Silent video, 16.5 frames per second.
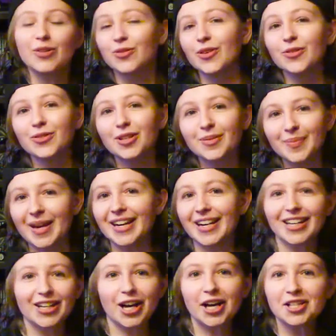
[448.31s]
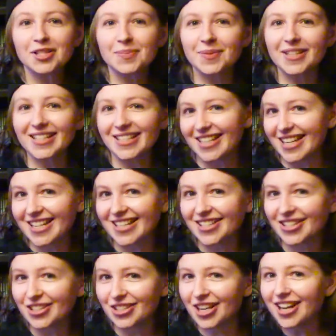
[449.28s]
50-minute cosplay
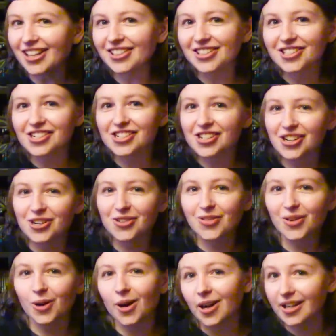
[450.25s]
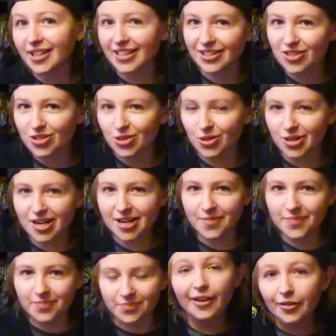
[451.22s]
days challenge over on
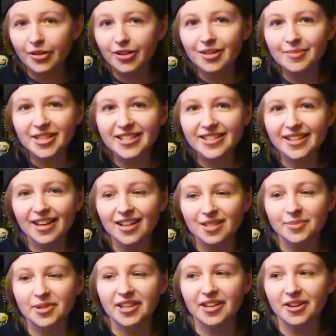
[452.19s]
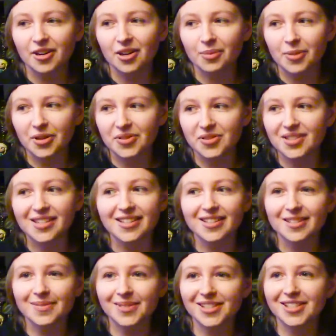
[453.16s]
Instagram. It really means a lot to me that you're all posting,
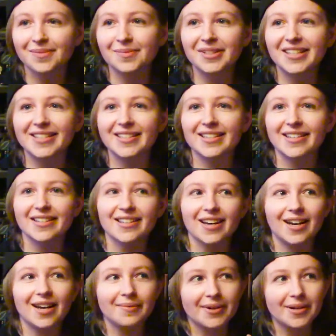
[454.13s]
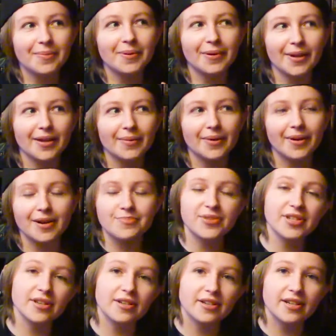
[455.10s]
especially because like I'm at a point where I'm
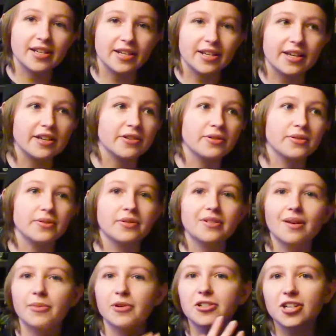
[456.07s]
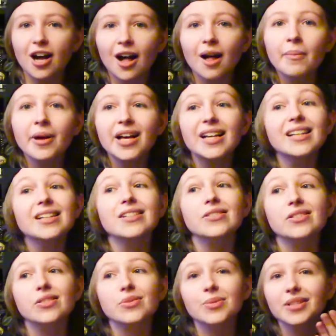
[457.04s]
starting a new summer job,
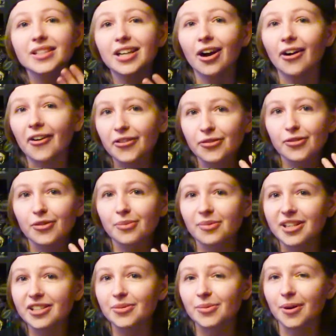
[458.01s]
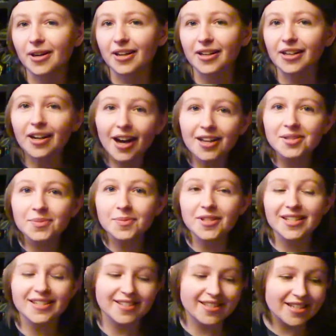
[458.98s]
so it's really hard for me to work on
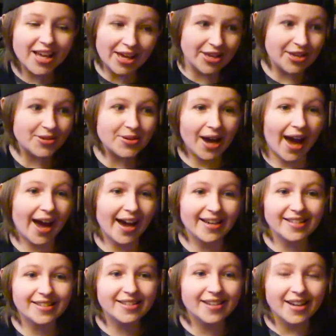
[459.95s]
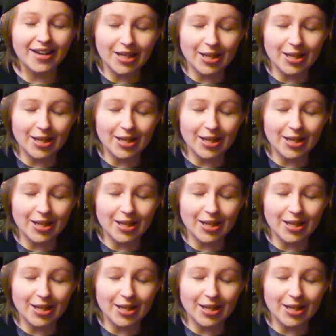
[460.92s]
cosplay. Seeing you guys